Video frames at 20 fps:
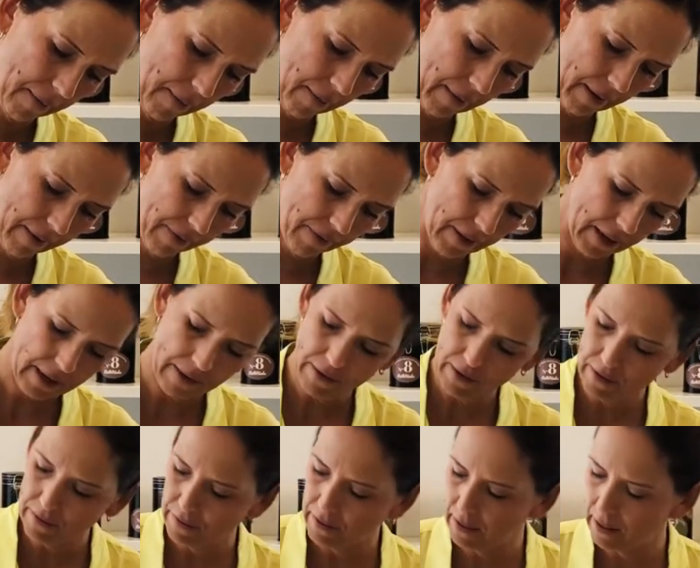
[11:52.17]
My
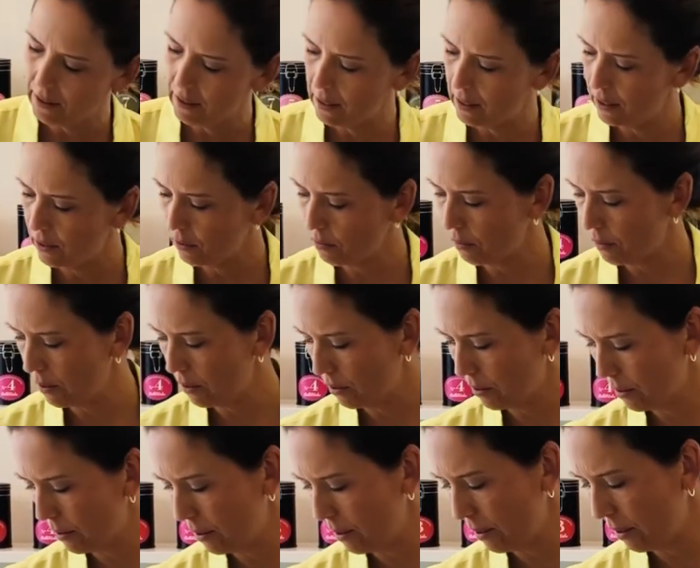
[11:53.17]
favourite Viennese
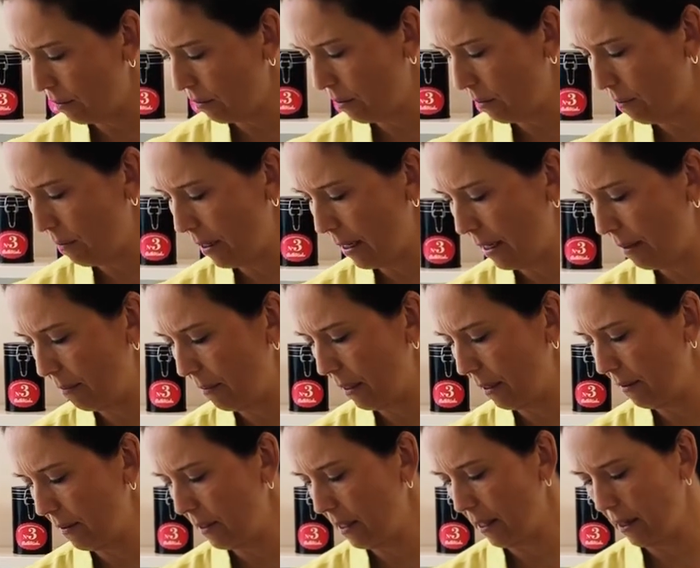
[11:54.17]
whirls that remind me
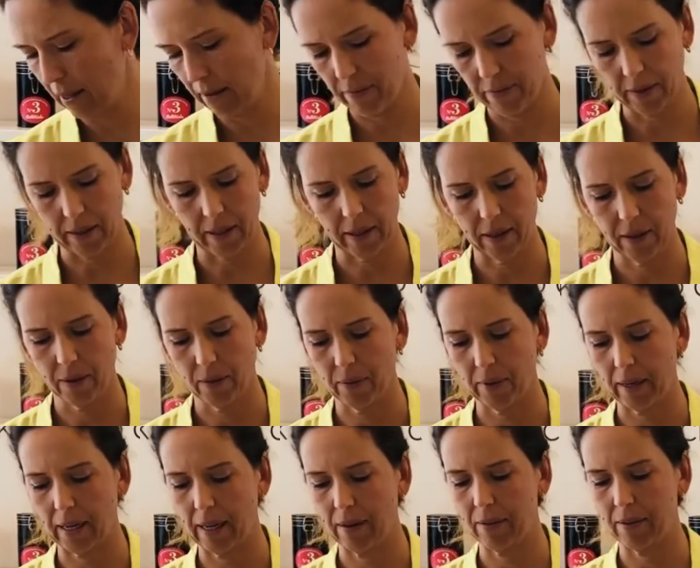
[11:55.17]
of South Africa
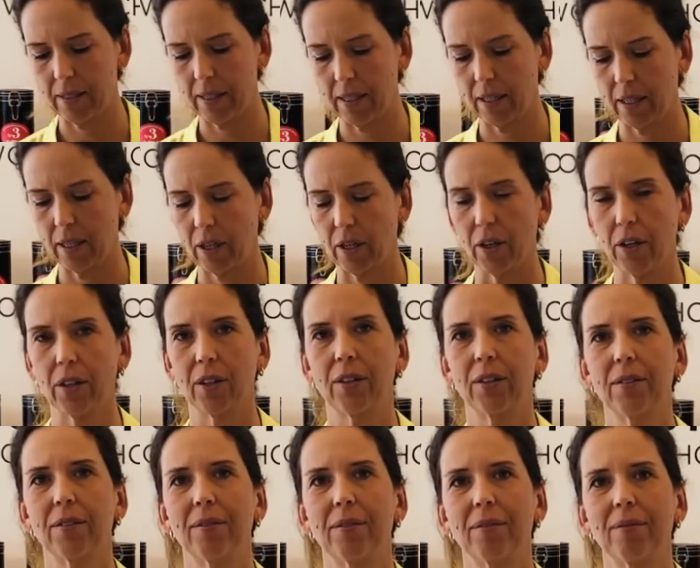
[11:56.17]
when I was a little
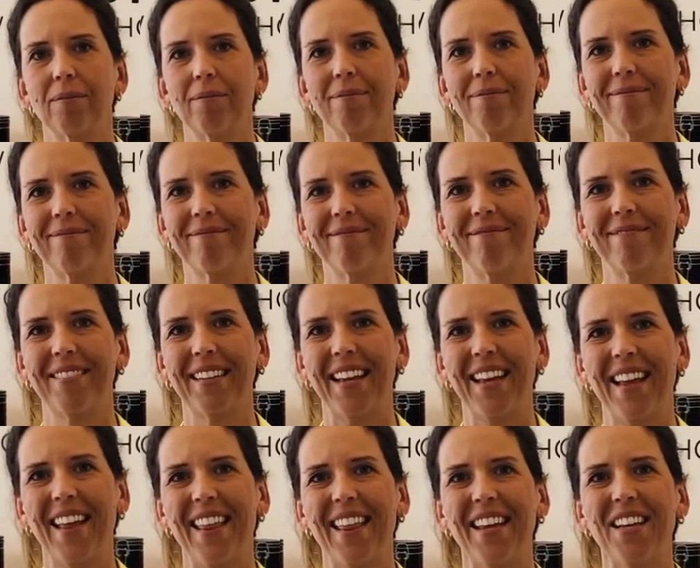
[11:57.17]
girl.
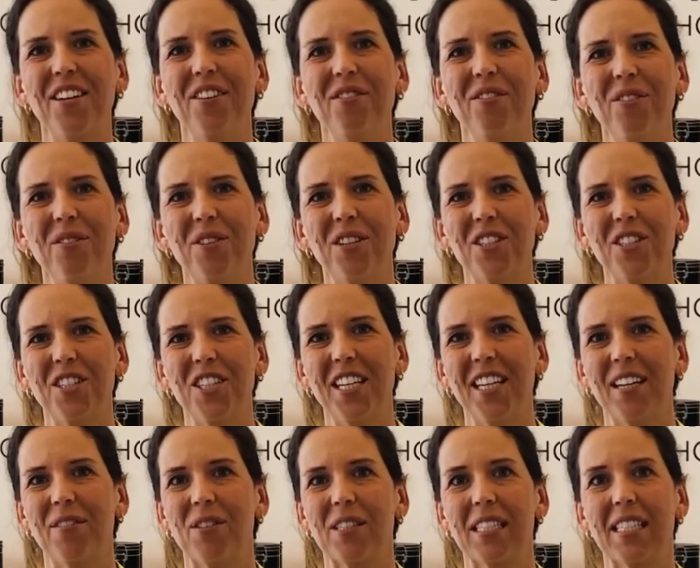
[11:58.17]
Thank you for watching
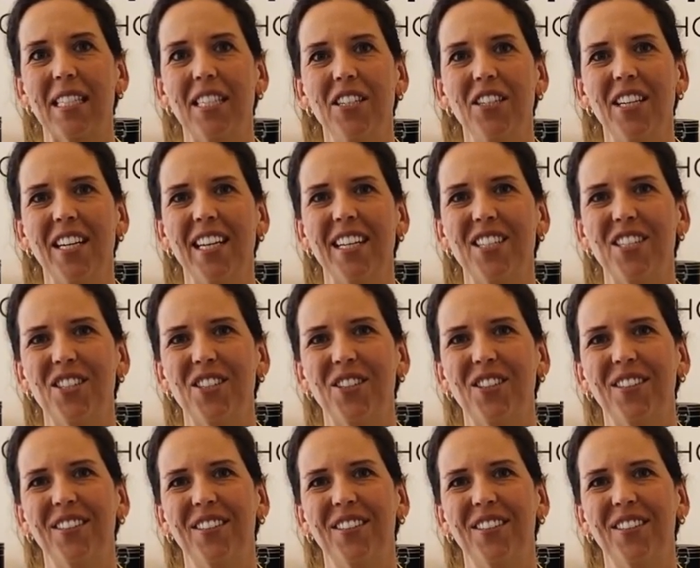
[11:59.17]
and we'll see you again soon.